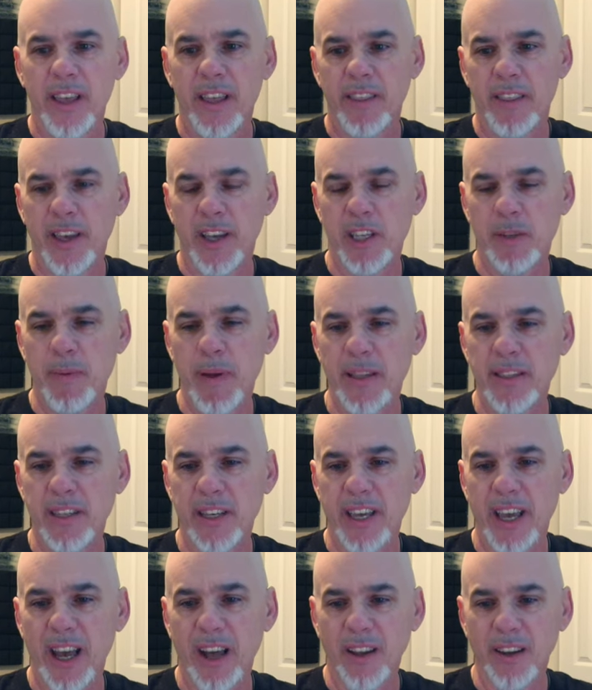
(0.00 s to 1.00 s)
The expense
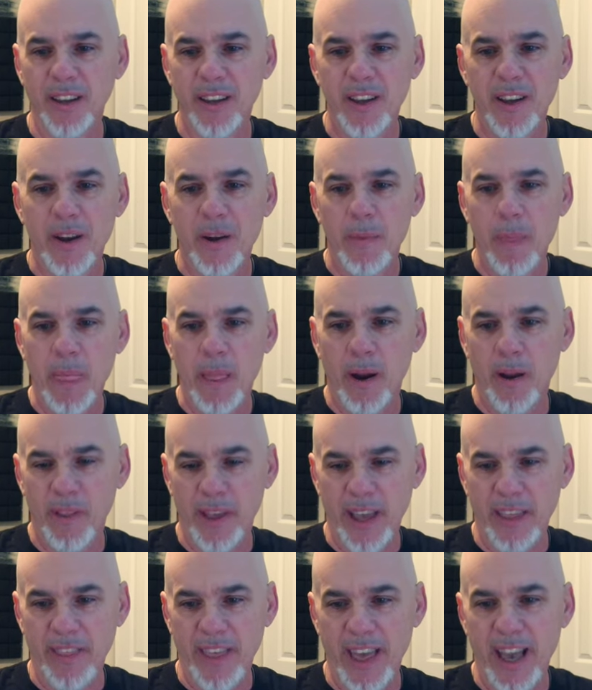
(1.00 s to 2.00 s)
account or
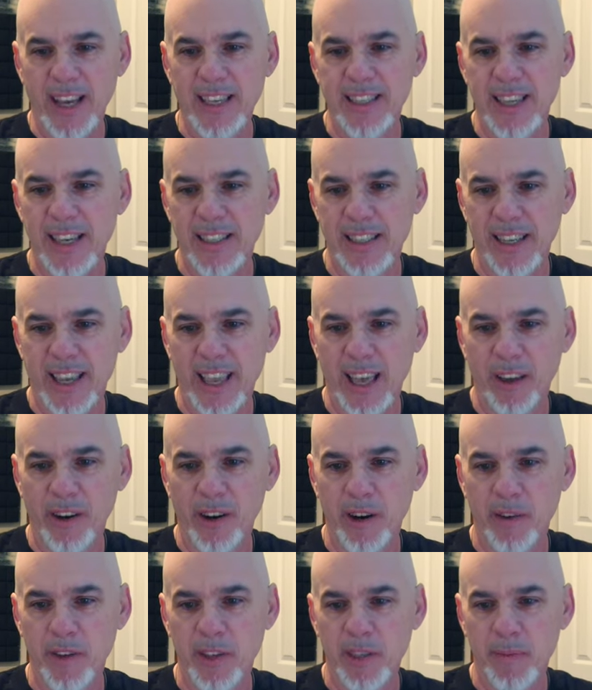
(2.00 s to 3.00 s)
the, the excess account
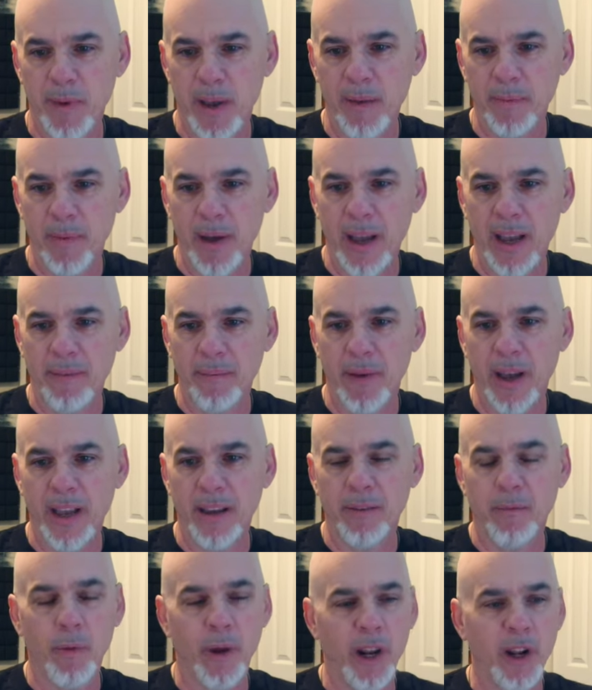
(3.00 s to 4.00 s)
here, this is my, my my
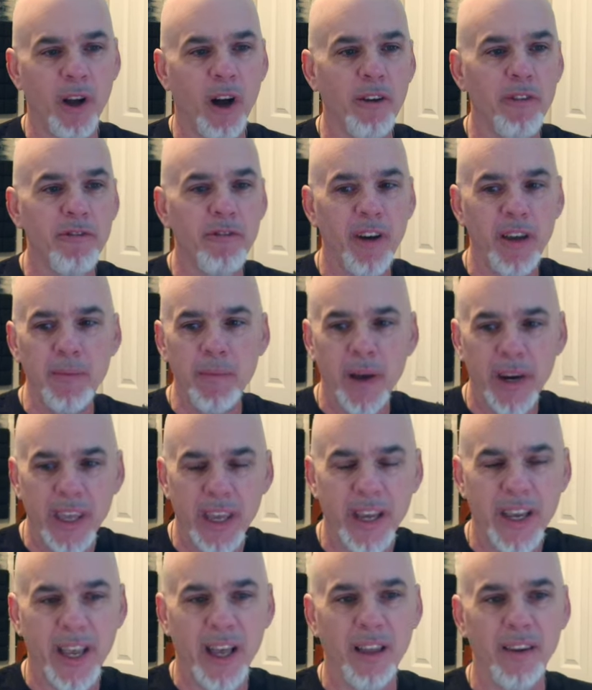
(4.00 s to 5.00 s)
what I call fun money
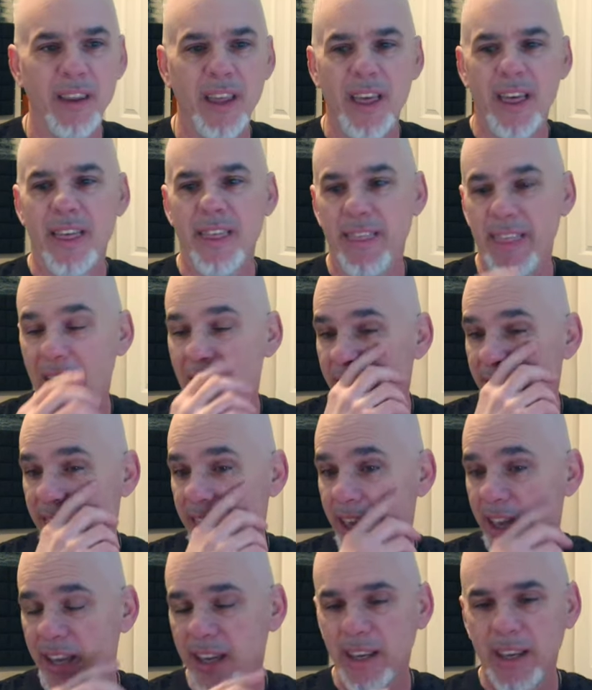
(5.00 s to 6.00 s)
account. That
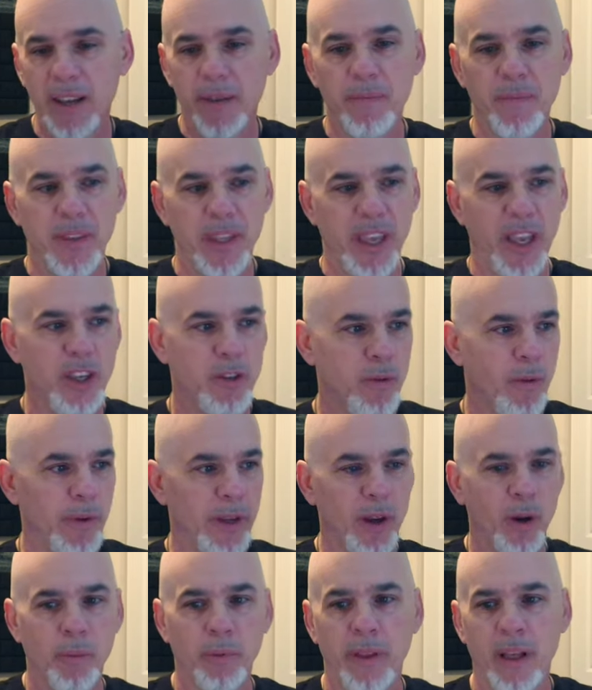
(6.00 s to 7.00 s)
thing is what we
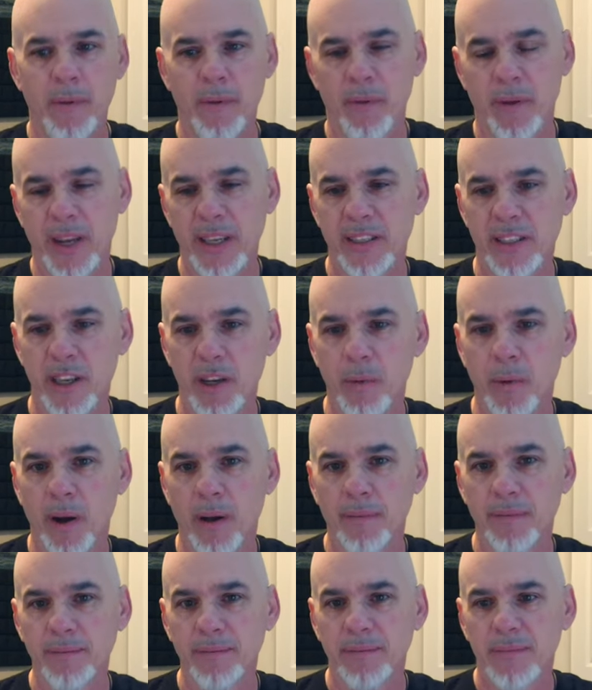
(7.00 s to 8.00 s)
go play with when I see you all.